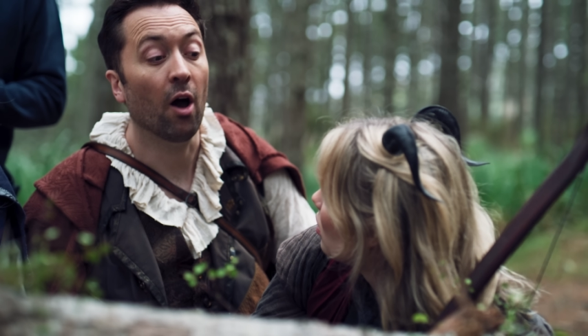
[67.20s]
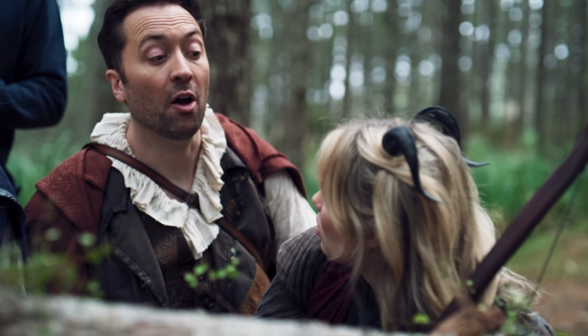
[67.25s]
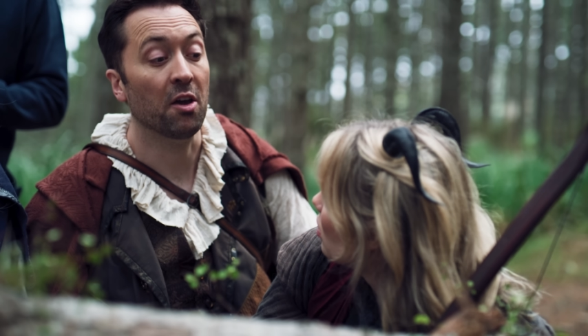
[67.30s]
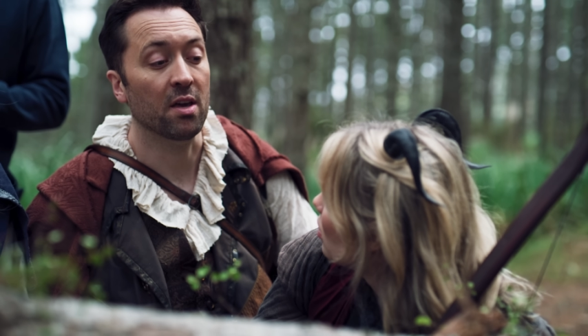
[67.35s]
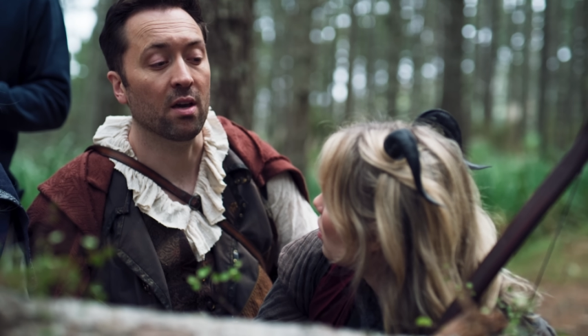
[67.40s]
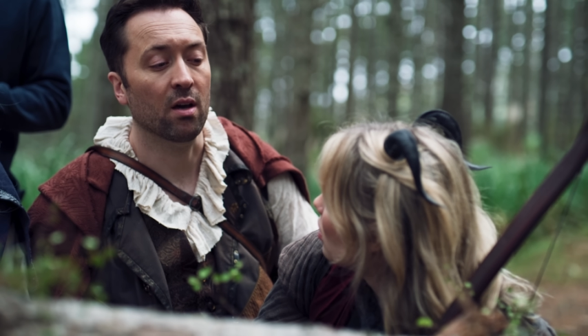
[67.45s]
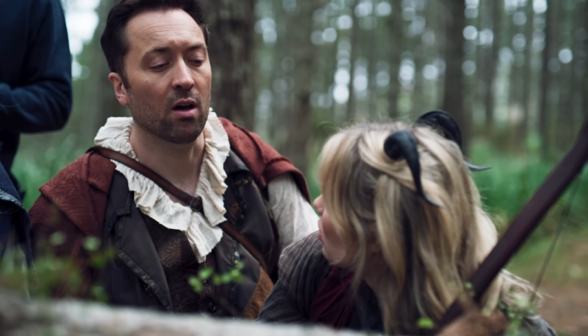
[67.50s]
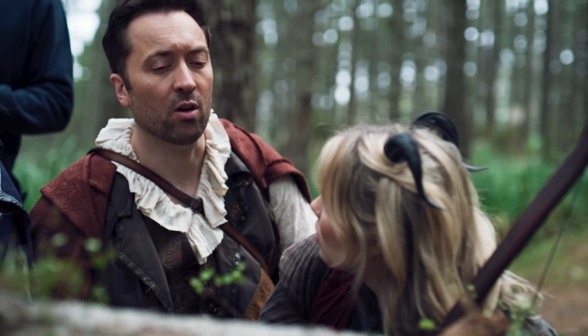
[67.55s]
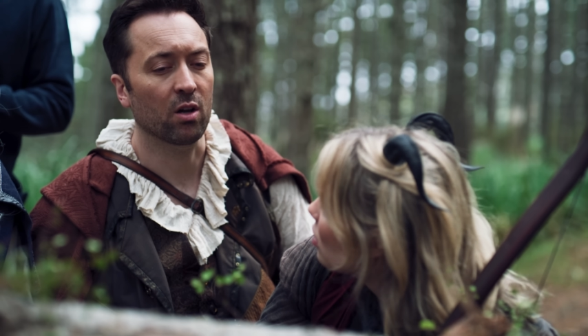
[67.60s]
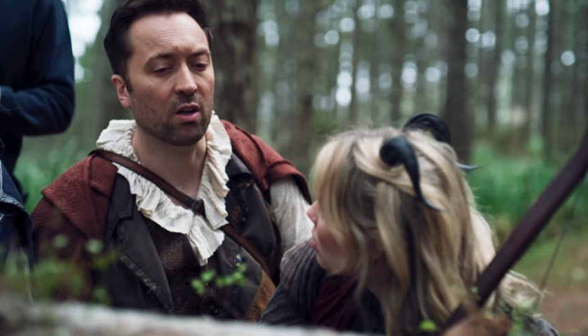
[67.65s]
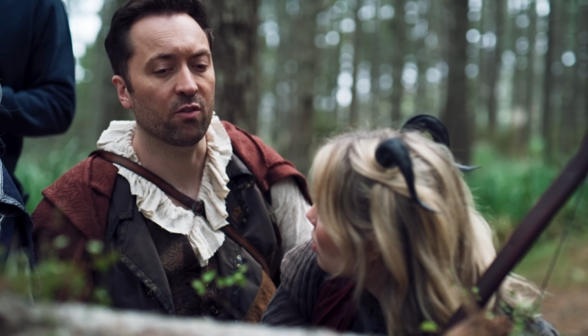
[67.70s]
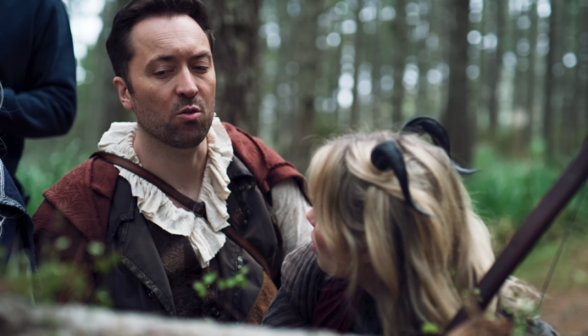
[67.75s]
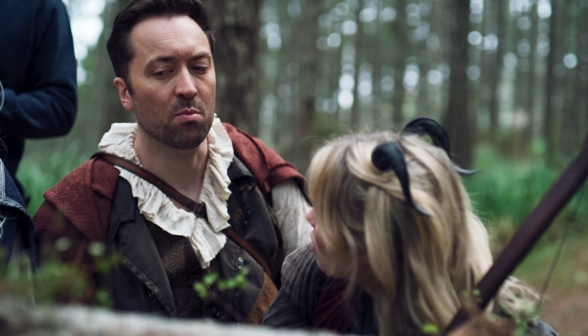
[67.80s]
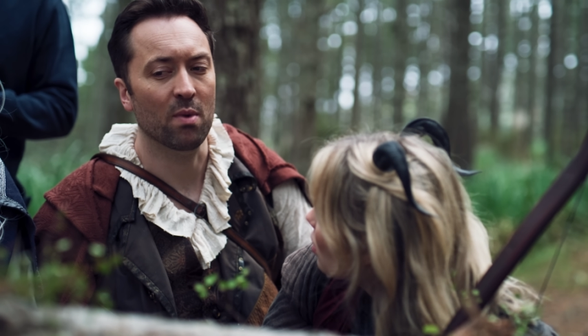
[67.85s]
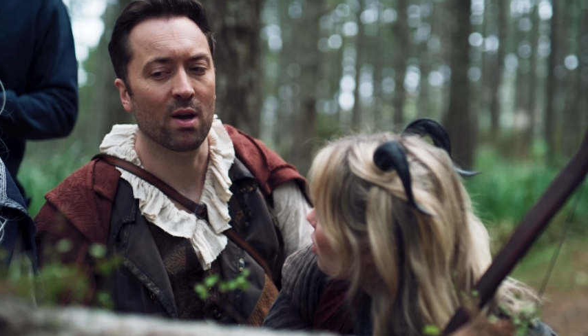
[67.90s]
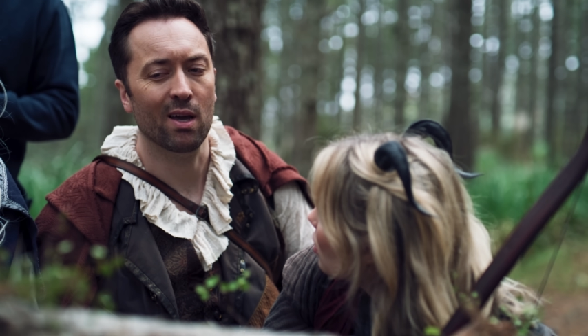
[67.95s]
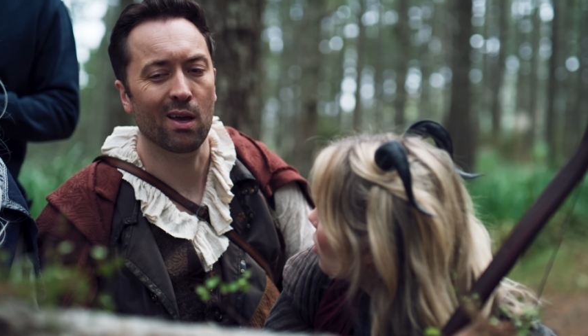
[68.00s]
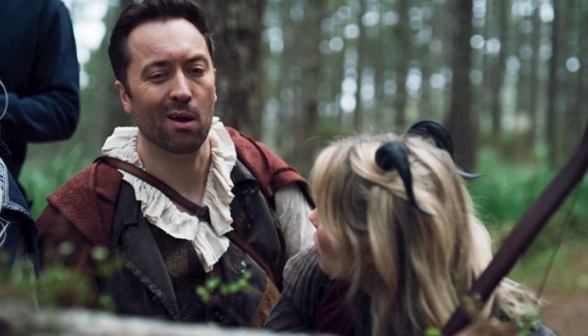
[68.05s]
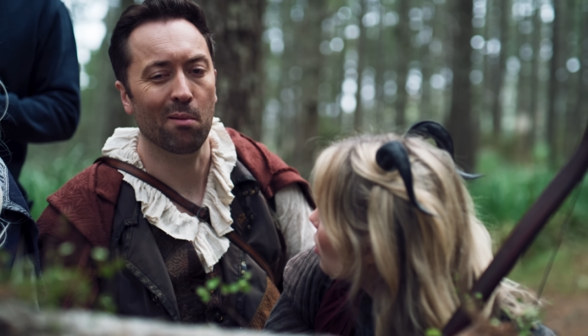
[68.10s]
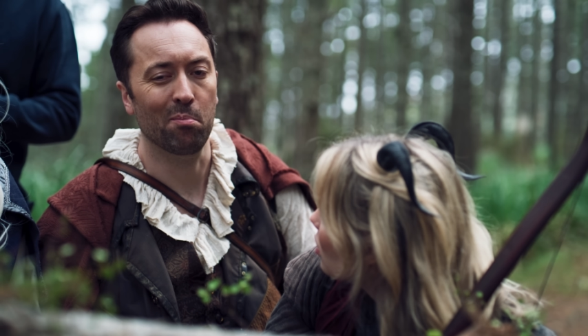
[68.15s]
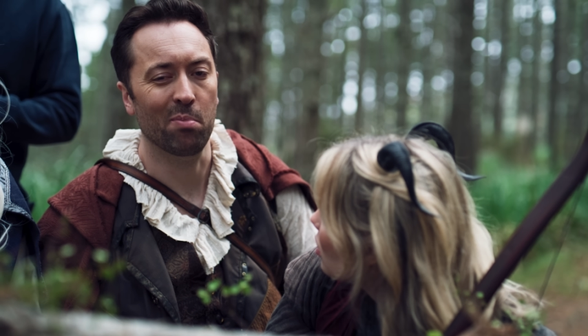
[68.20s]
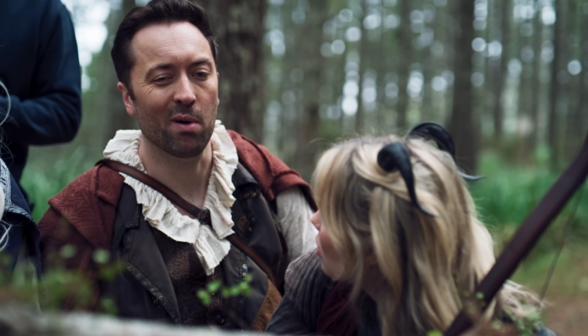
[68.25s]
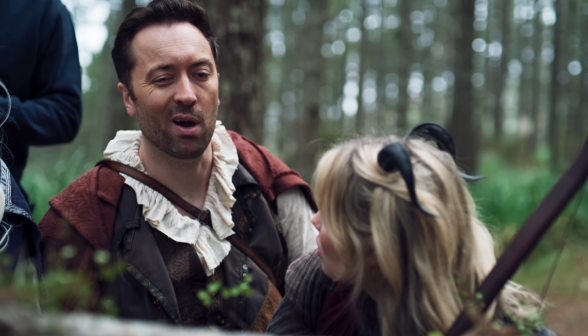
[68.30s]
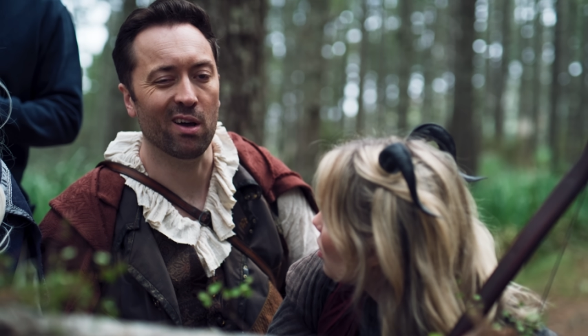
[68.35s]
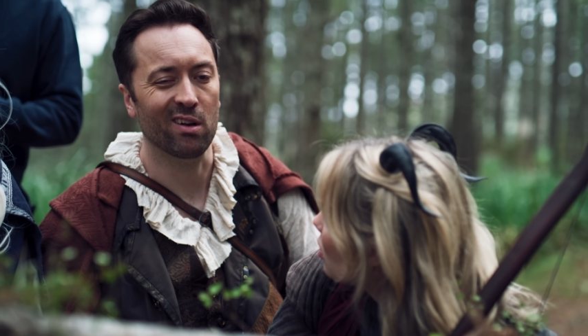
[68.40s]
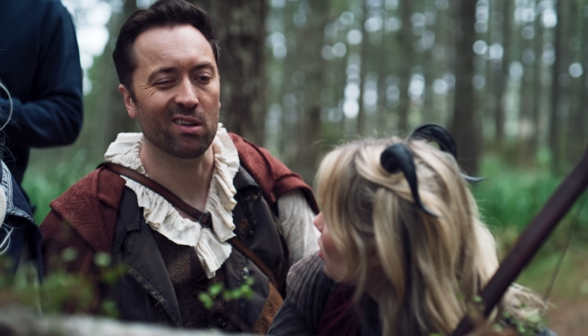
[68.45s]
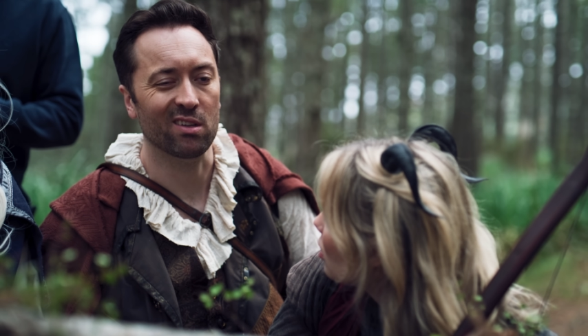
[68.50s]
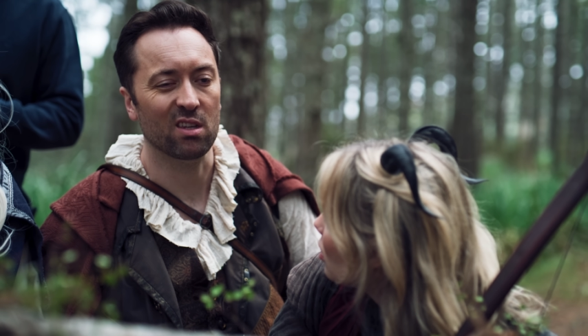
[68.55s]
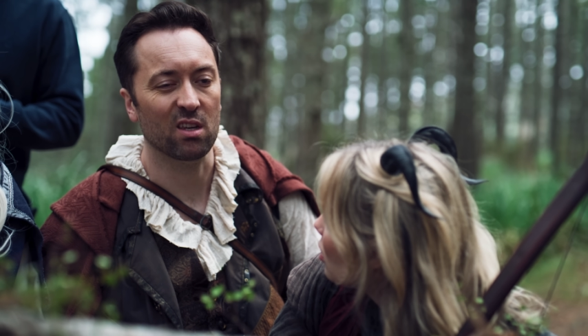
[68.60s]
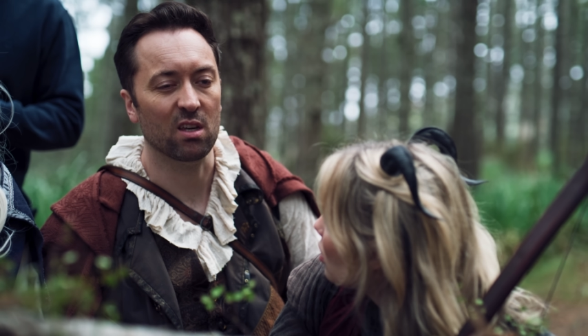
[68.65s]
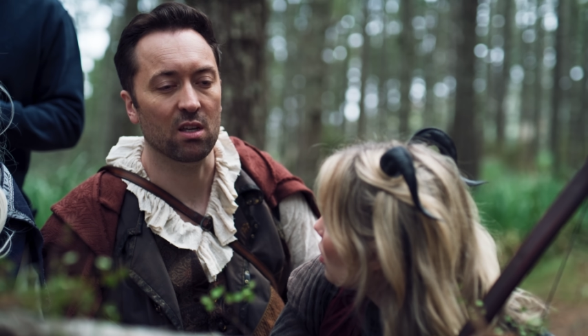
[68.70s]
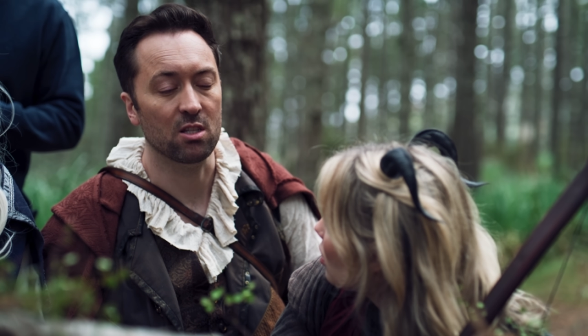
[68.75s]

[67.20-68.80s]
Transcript: oh yeah, I'll give you my bardic